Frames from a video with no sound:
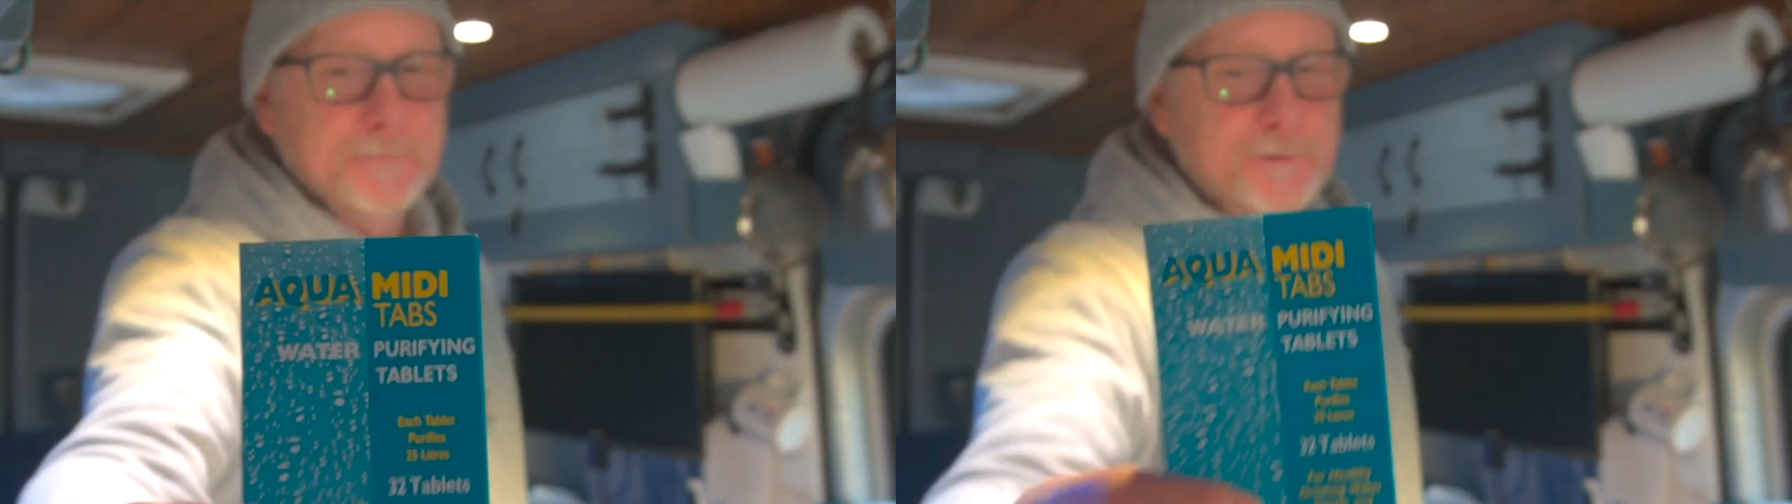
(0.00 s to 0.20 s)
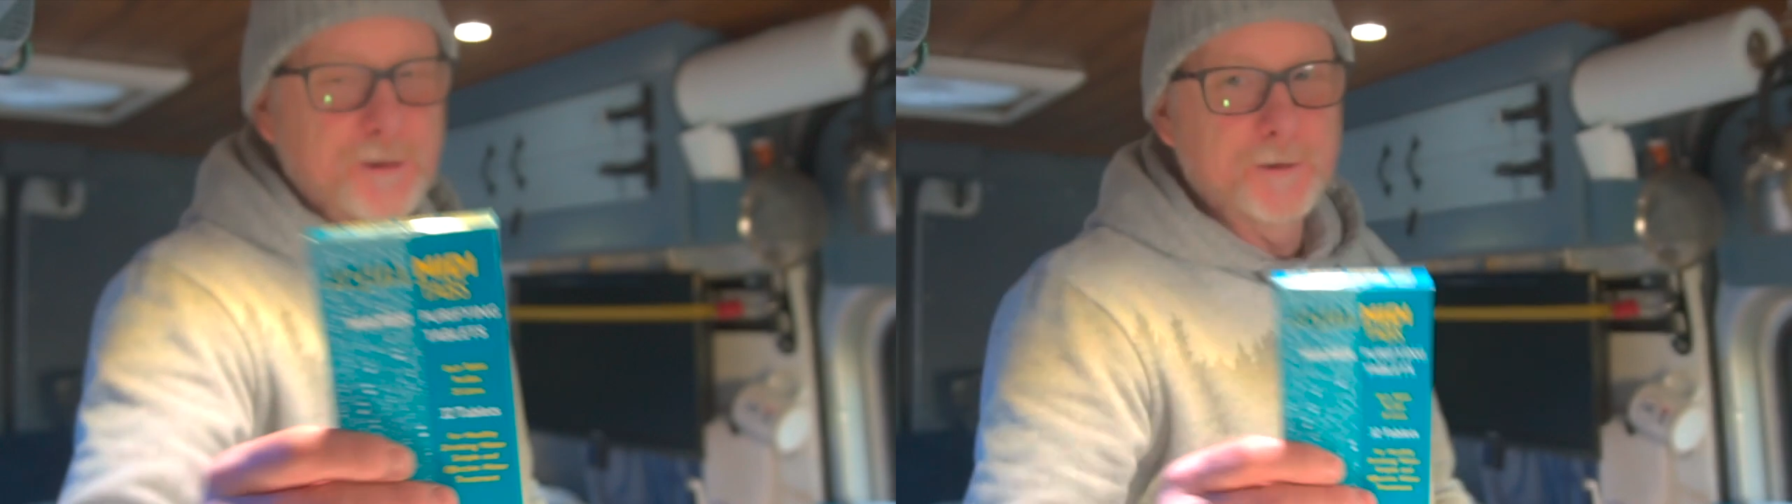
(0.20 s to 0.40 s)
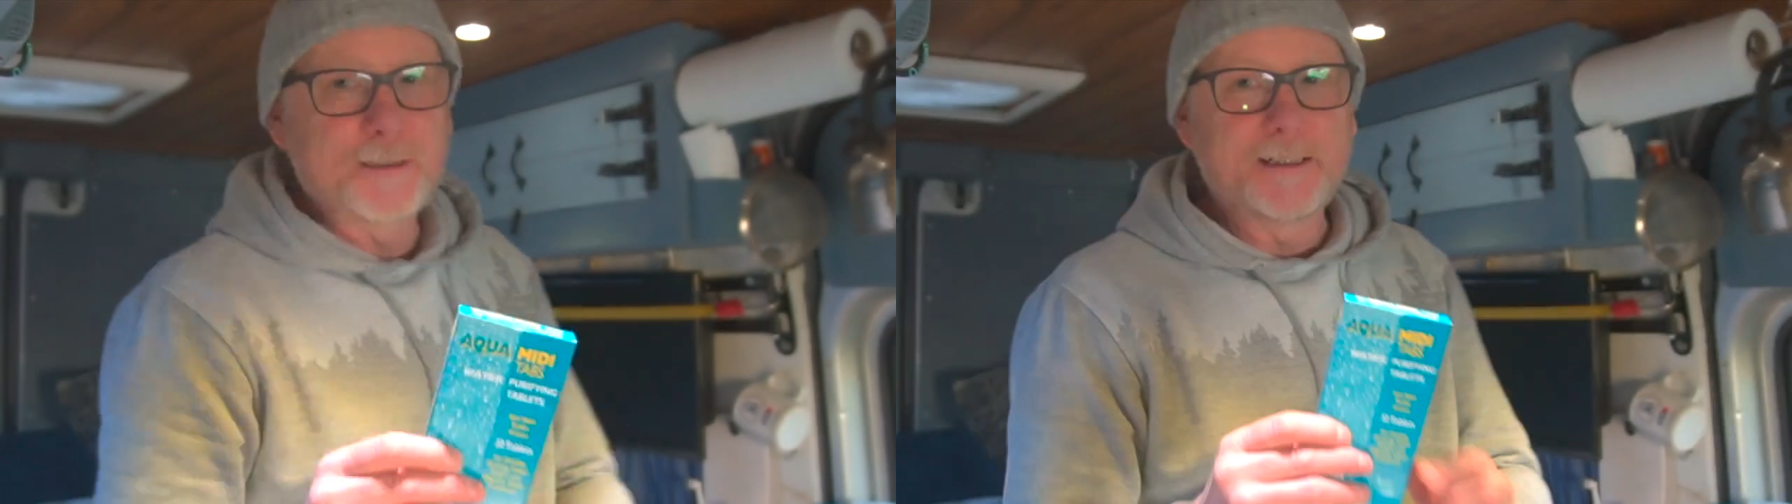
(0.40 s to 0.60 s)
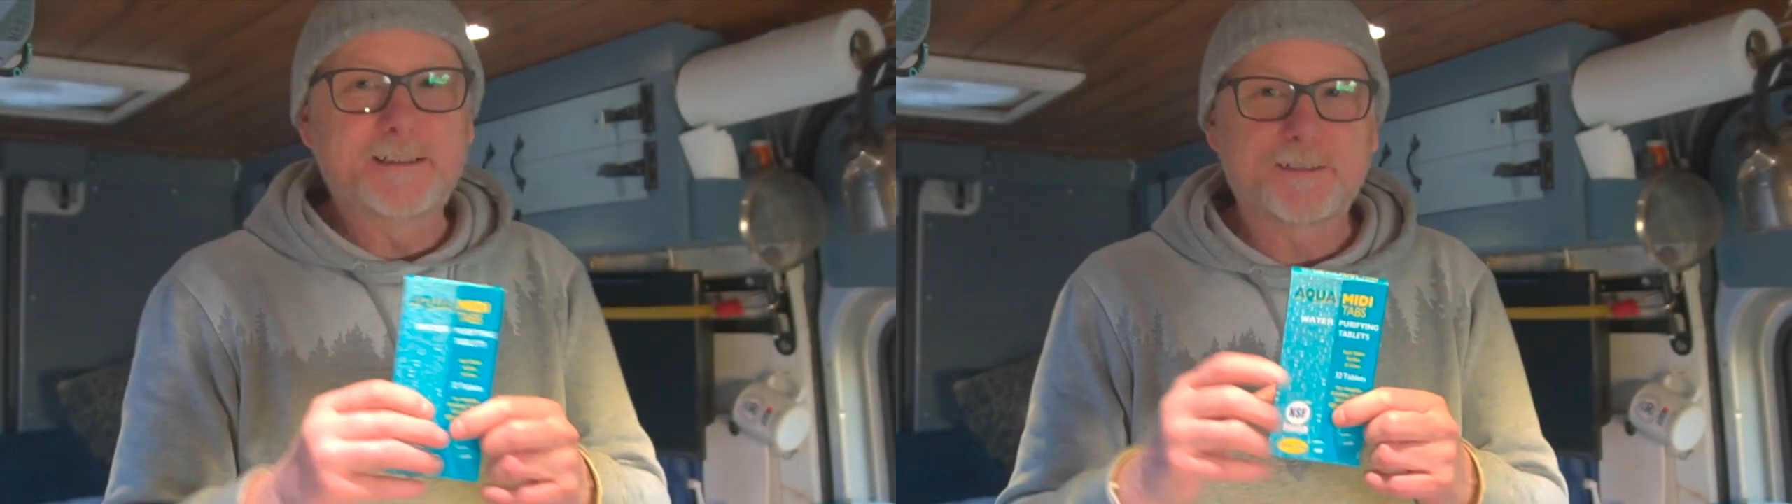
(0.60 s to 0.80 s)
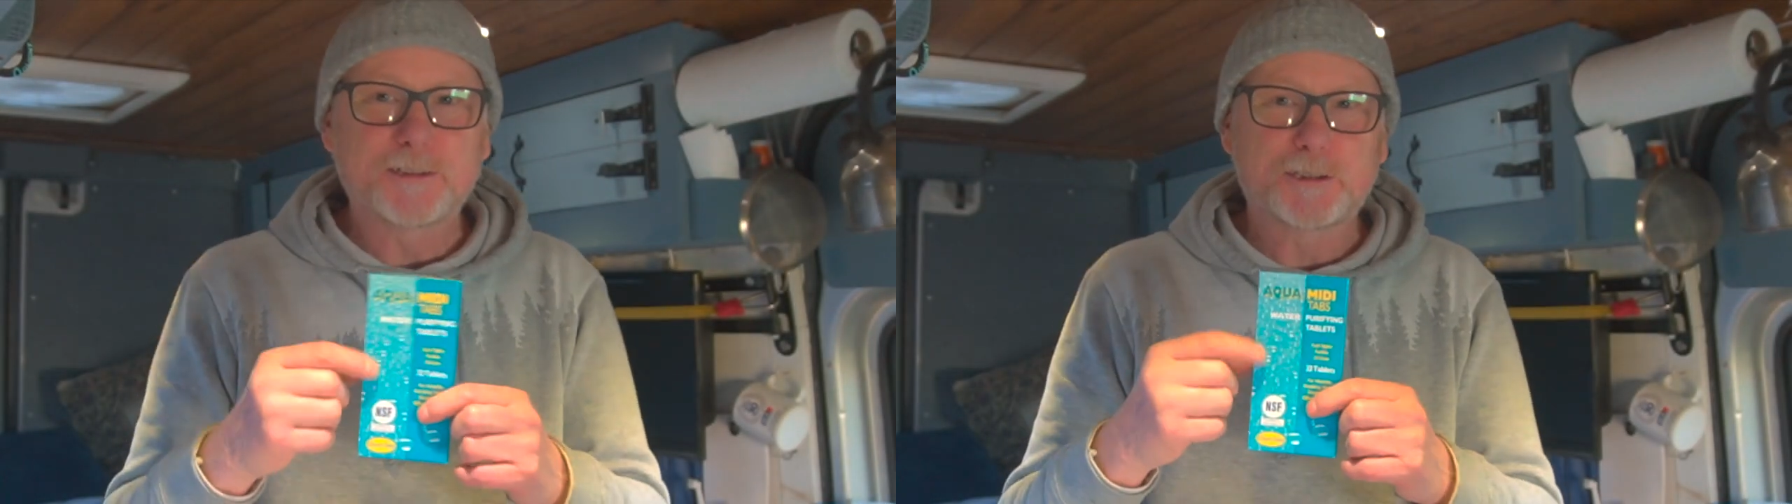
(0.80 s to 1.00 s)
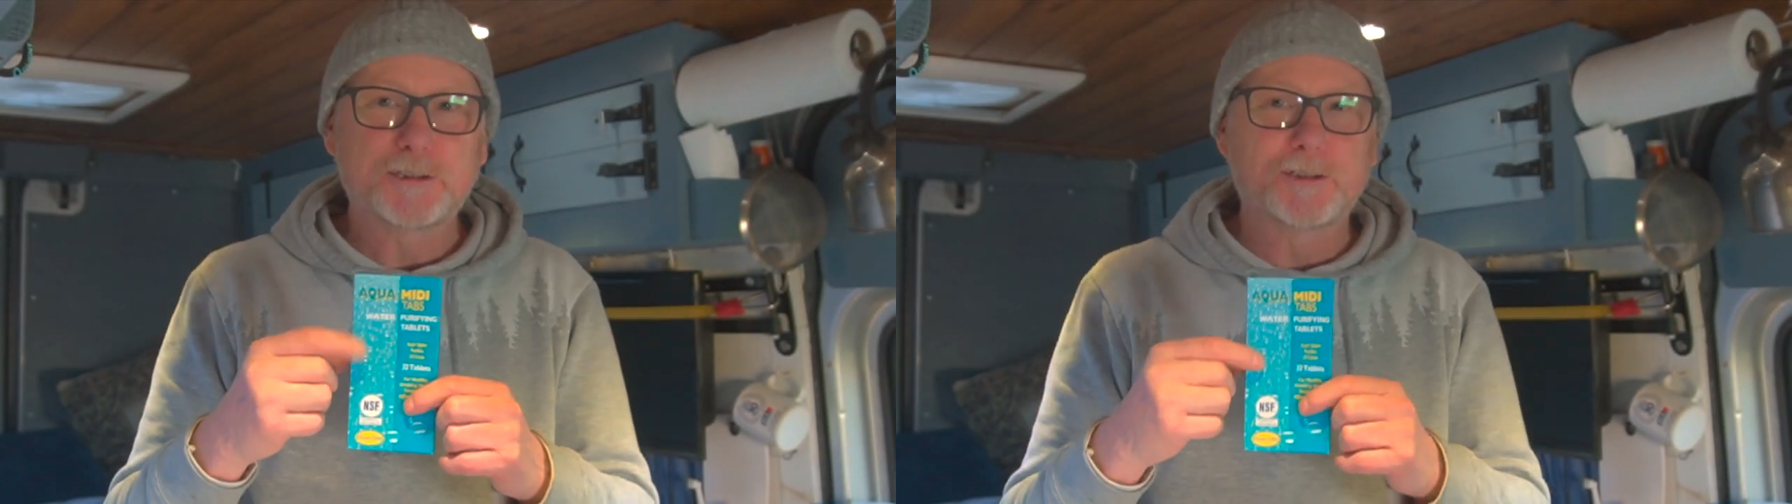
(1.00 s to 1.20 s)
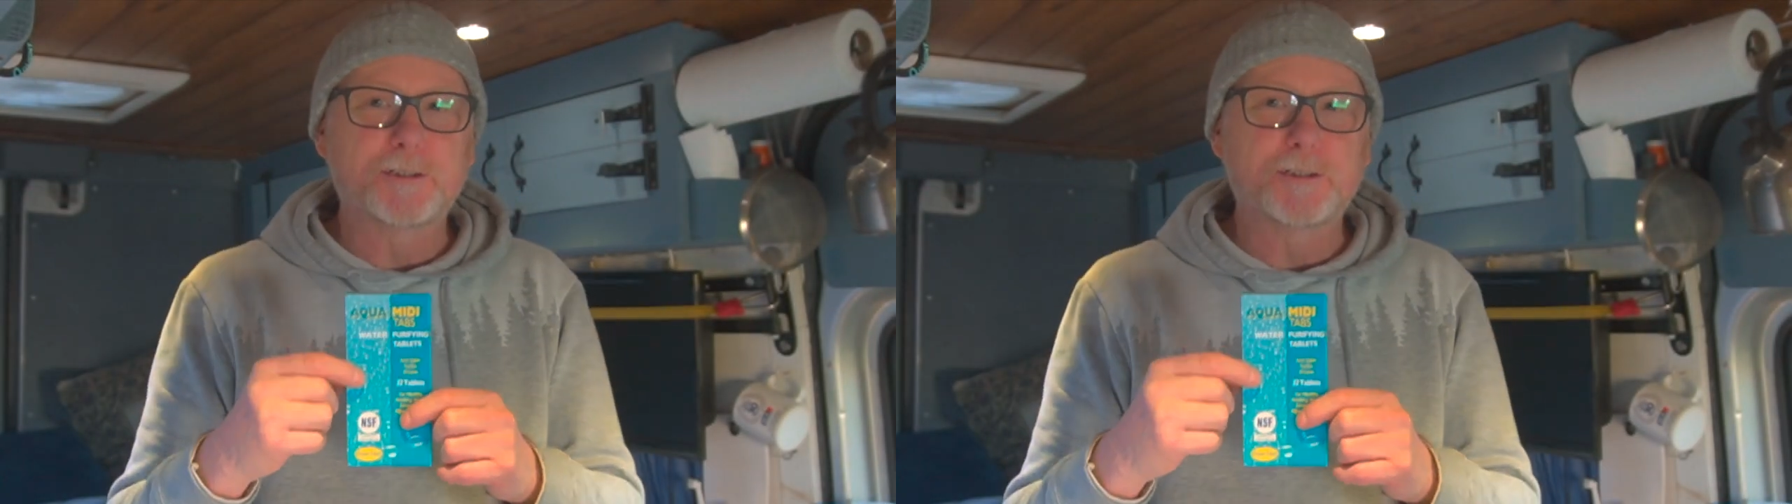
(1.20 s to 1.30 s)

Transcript: Two of these should